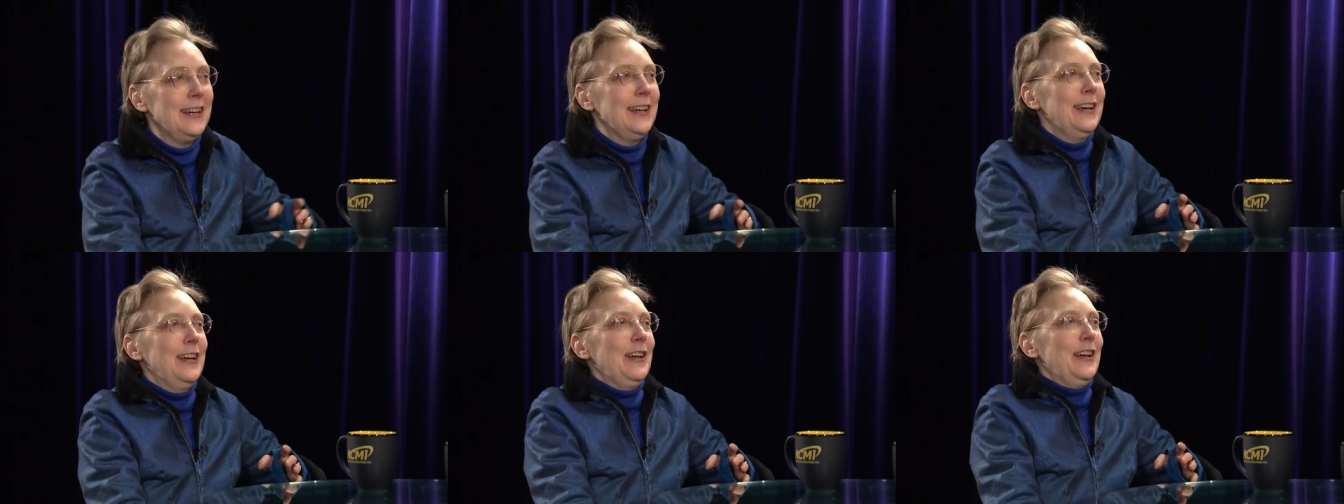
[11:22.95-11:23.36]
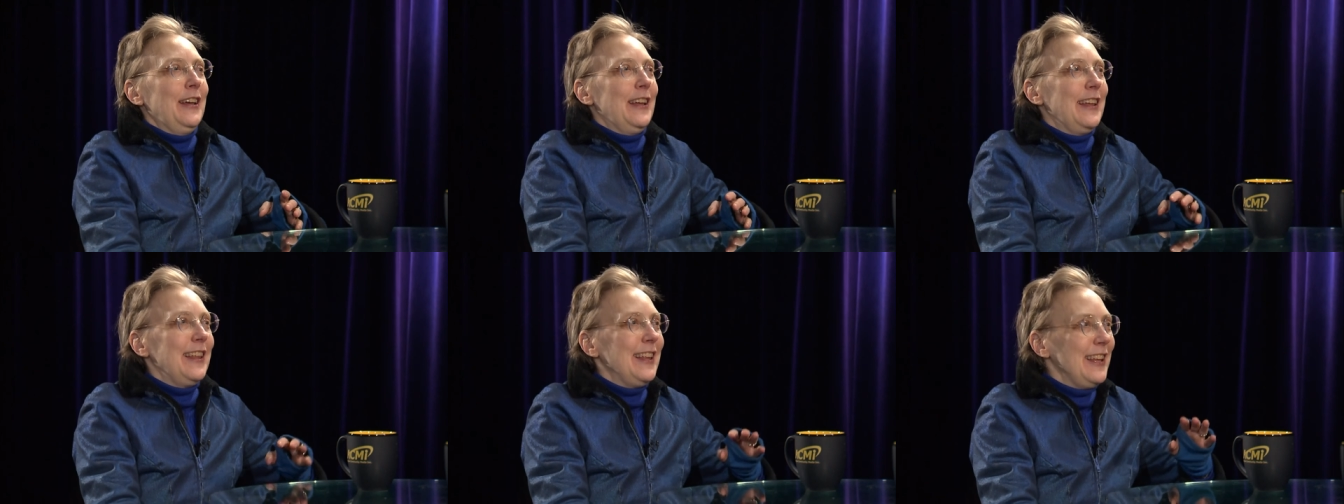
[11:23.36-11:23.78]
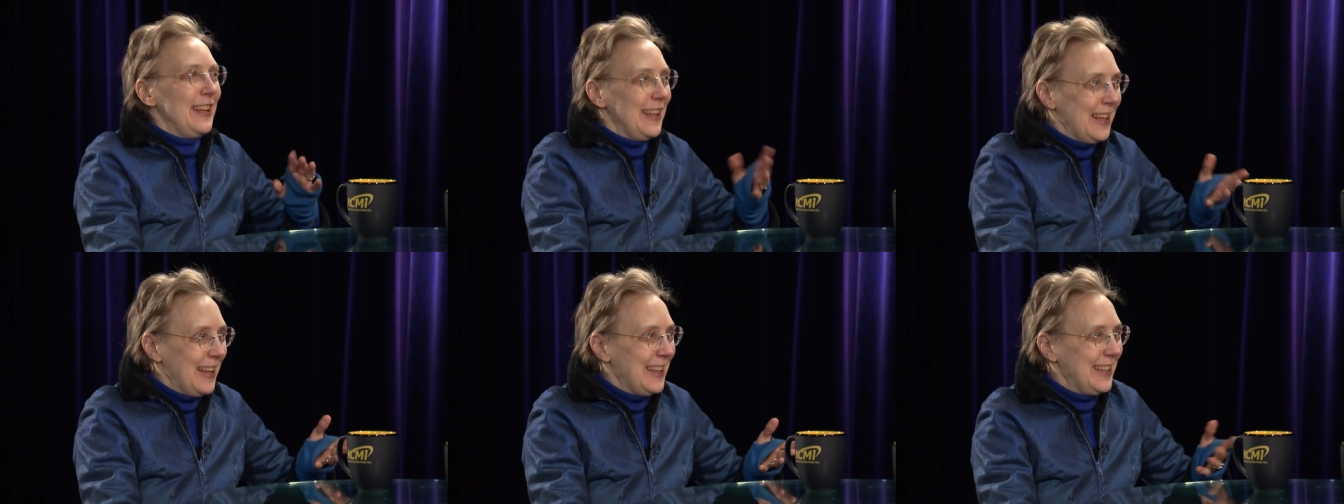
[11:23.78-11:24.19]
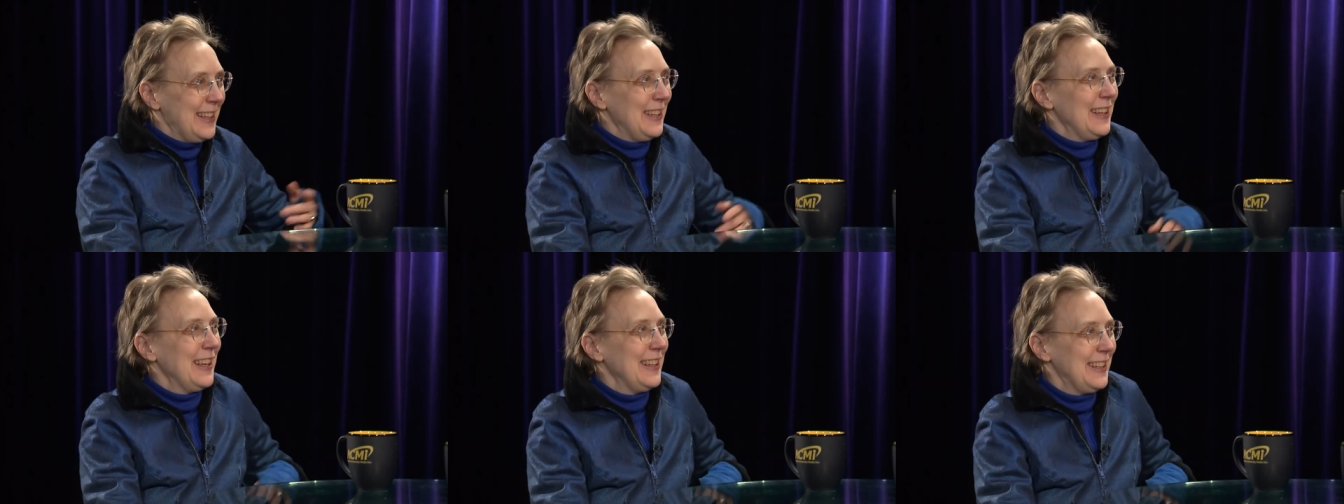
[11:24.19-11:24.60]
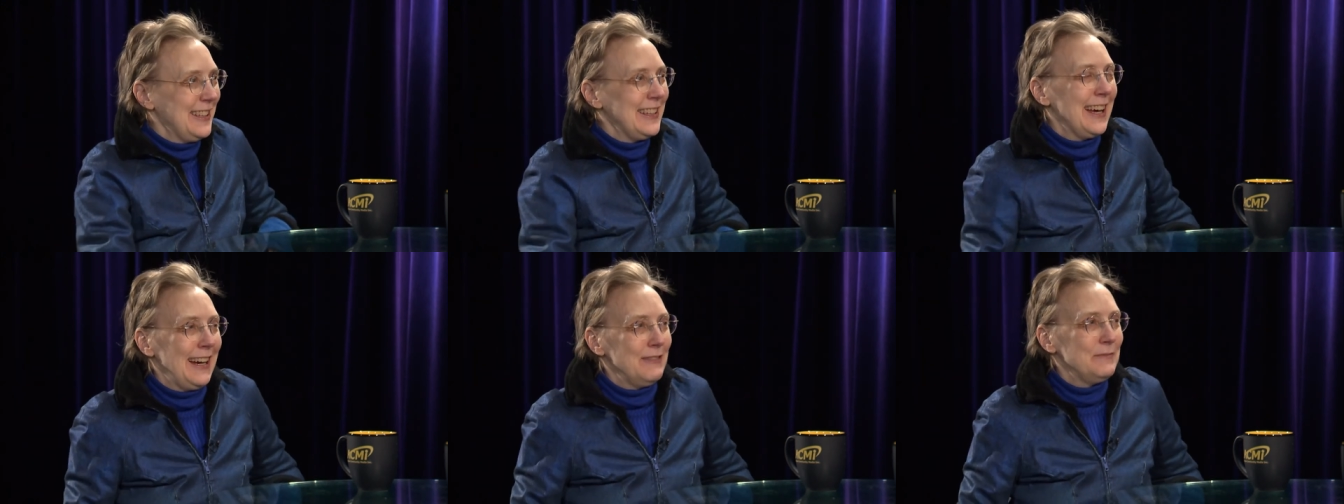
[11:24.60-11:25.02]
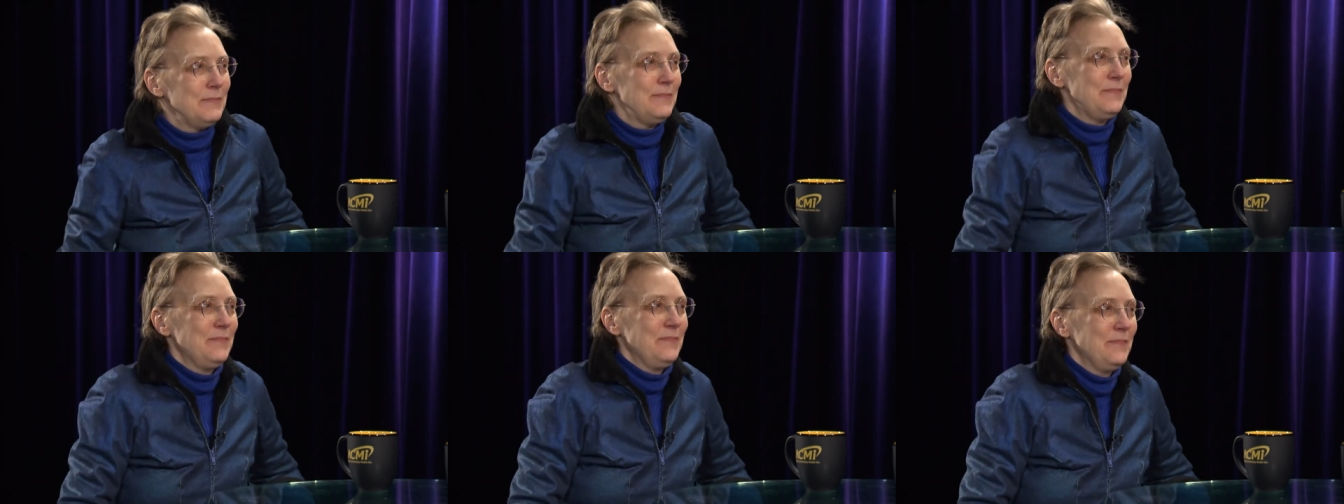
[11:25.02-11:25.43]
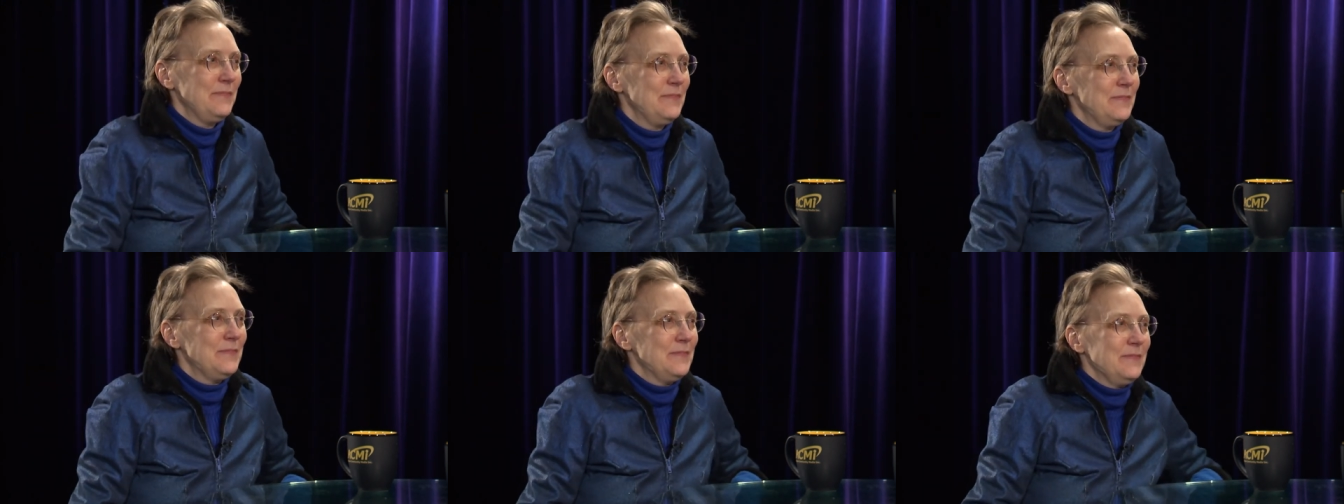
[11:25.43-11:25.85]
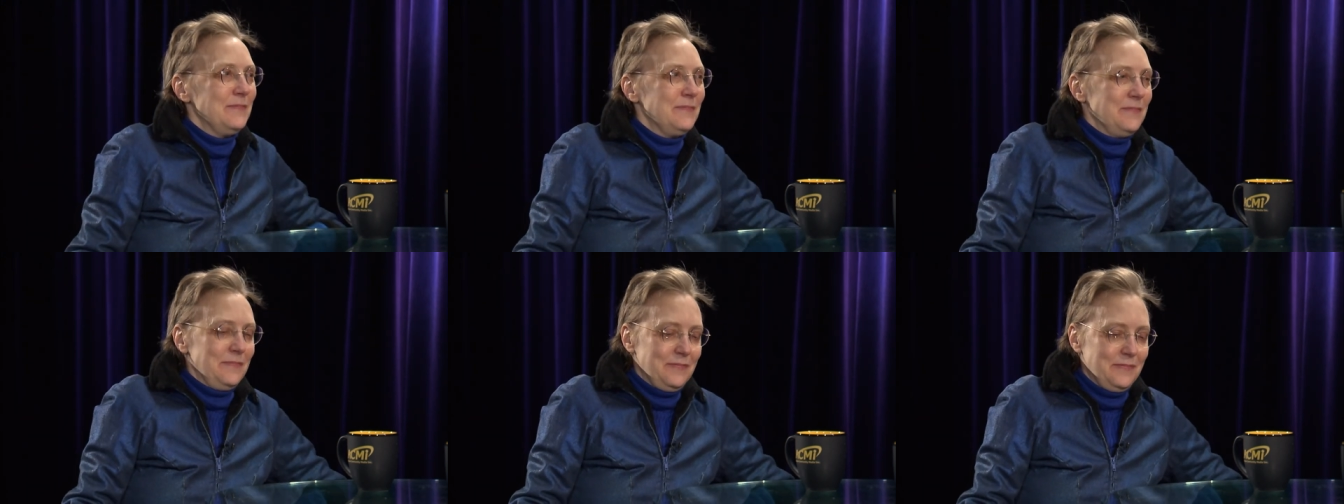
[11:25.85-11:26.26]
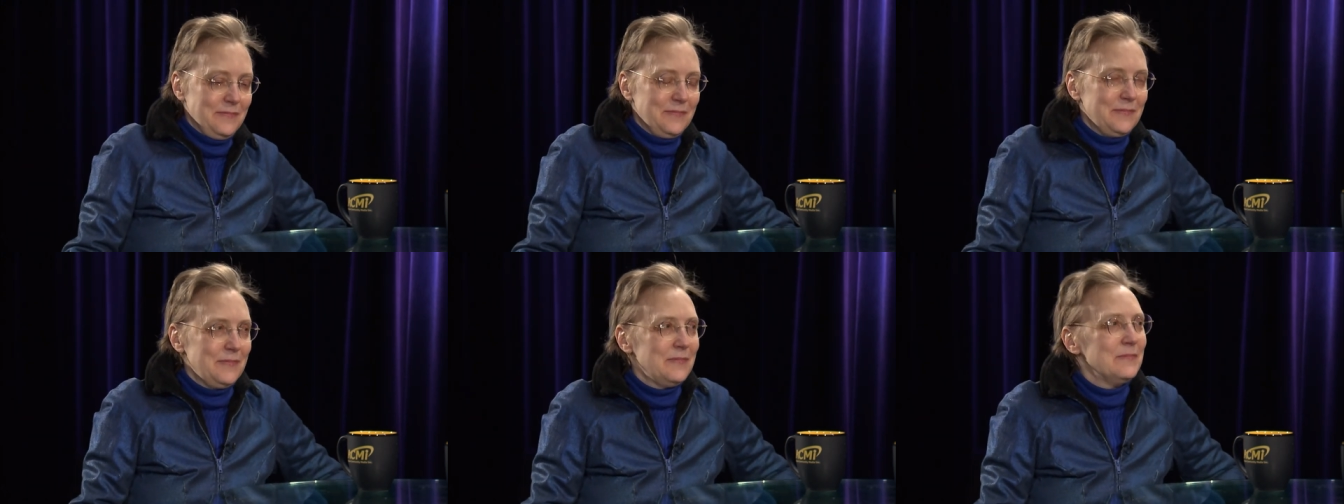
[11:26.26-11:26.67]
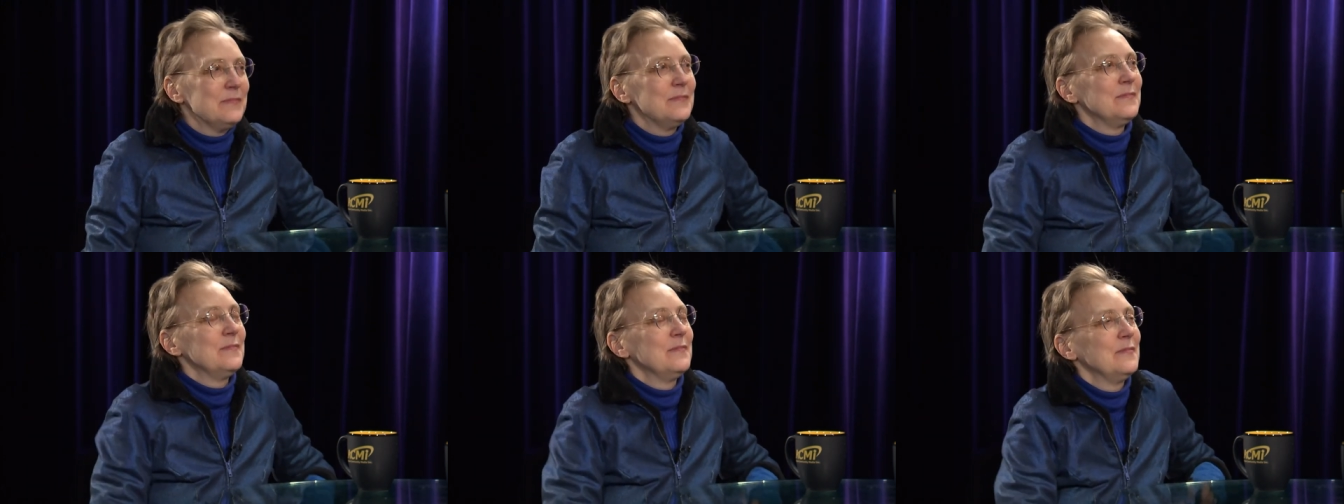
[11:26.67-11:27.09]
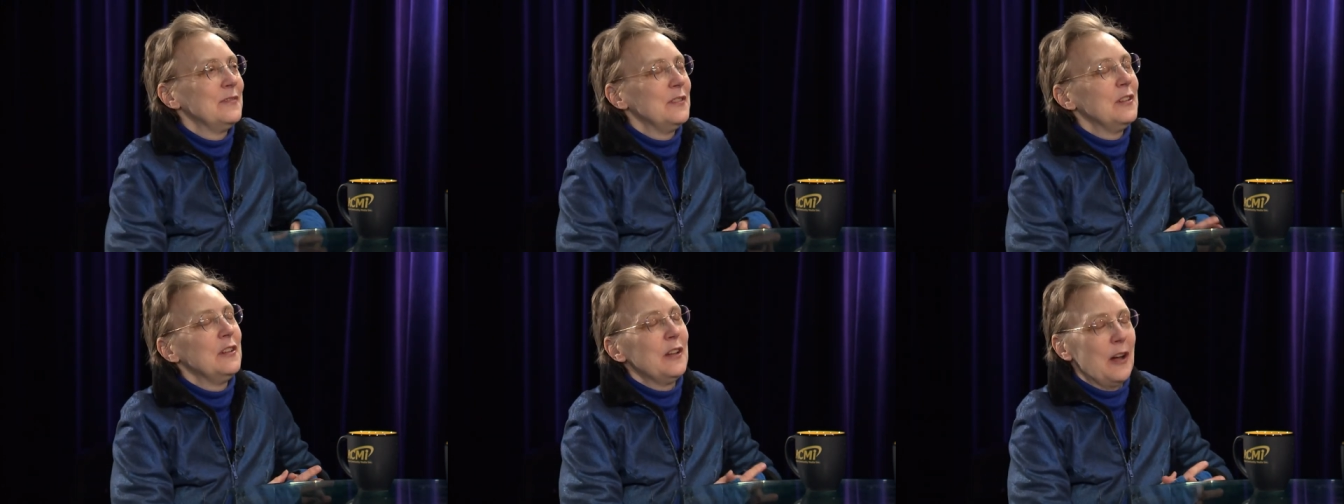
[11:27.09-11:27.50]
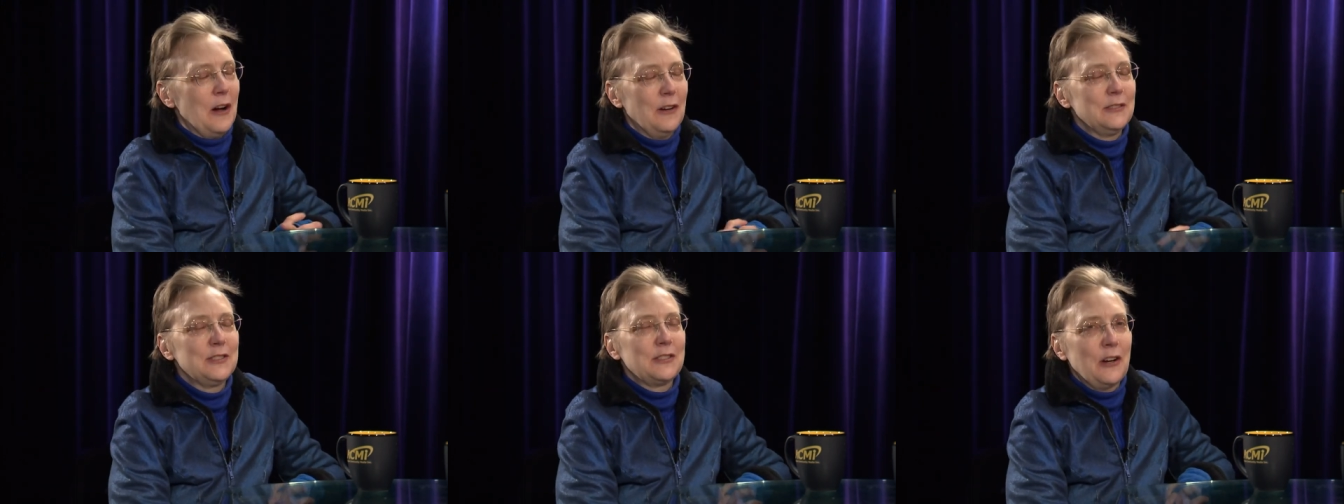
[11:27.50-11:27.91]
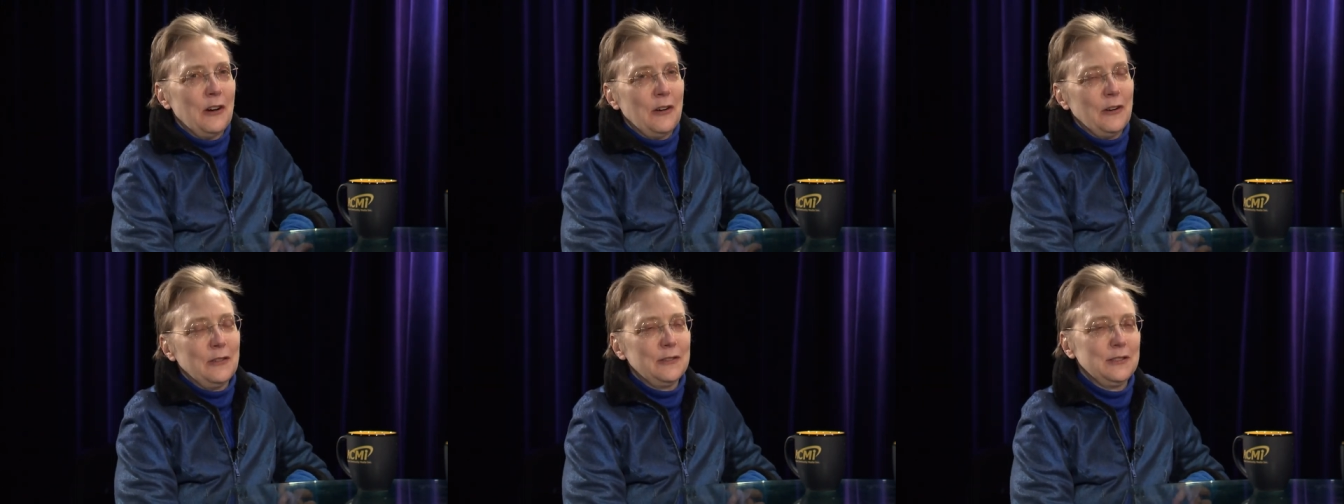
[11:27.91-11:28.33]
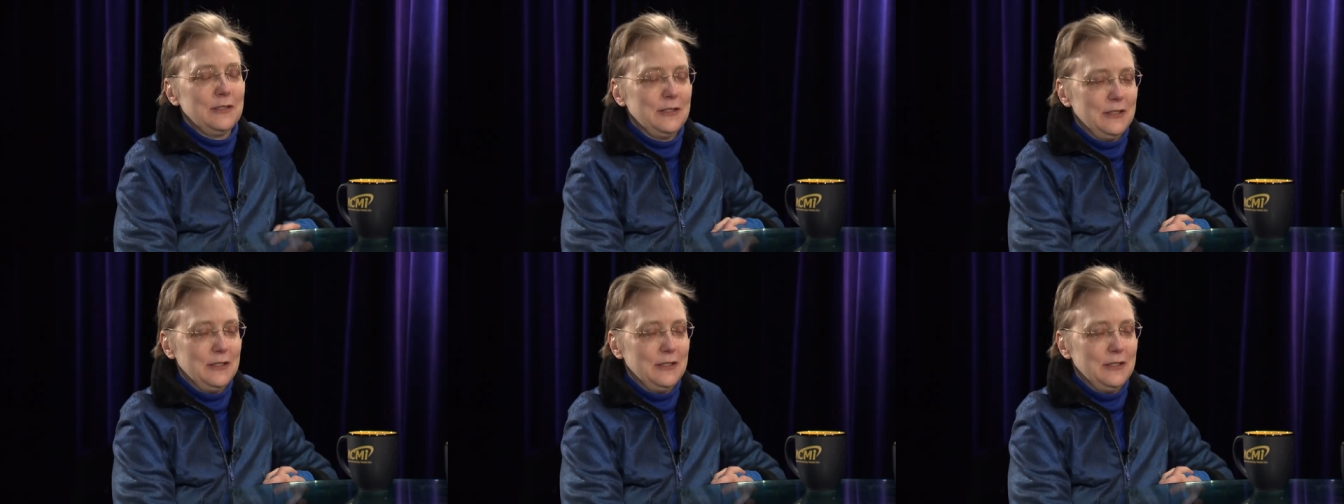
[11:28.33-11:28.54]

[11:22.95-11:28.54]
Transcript: That's right. when you said I was going to ask. So obviously yeah. you don't do calligraphy on a computer. So no, so